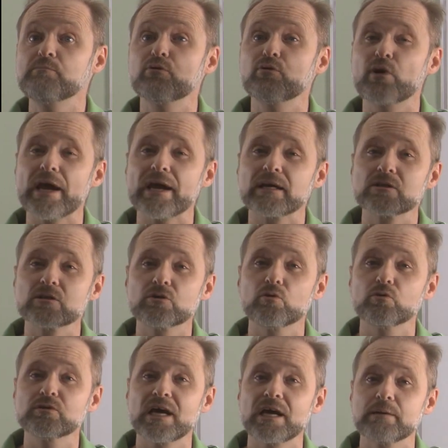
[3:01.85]

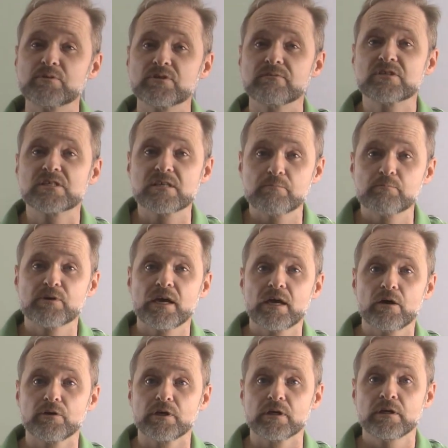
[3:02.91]
practical types of skip
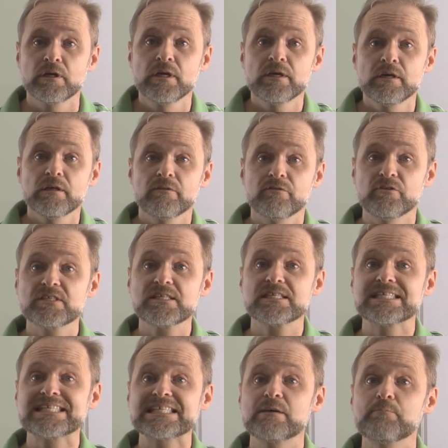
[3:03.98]
counting. This
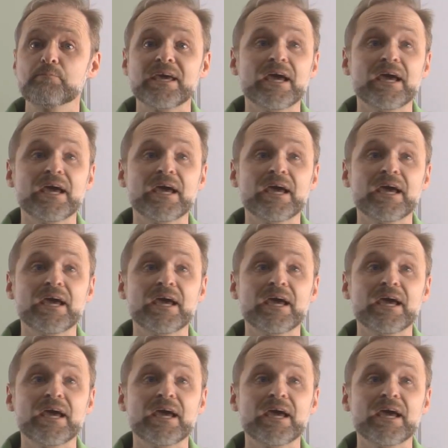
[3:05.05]
is skip